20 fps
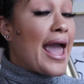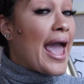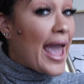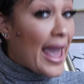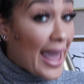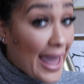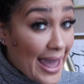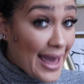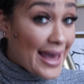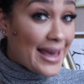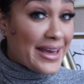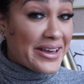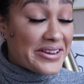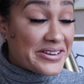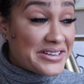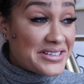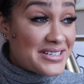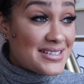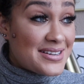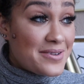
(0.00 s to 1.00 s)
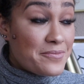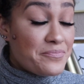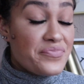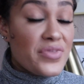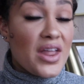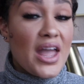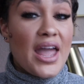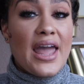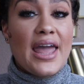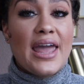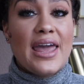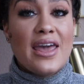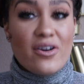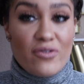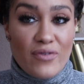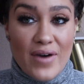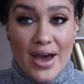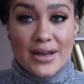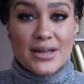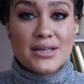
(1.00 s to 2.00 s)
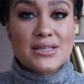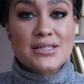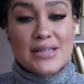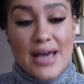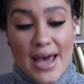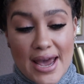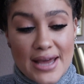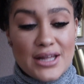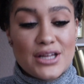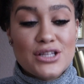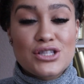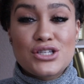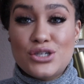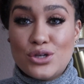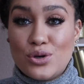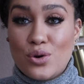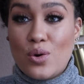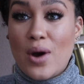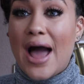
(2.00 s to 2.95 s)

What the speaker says: And if I decided to,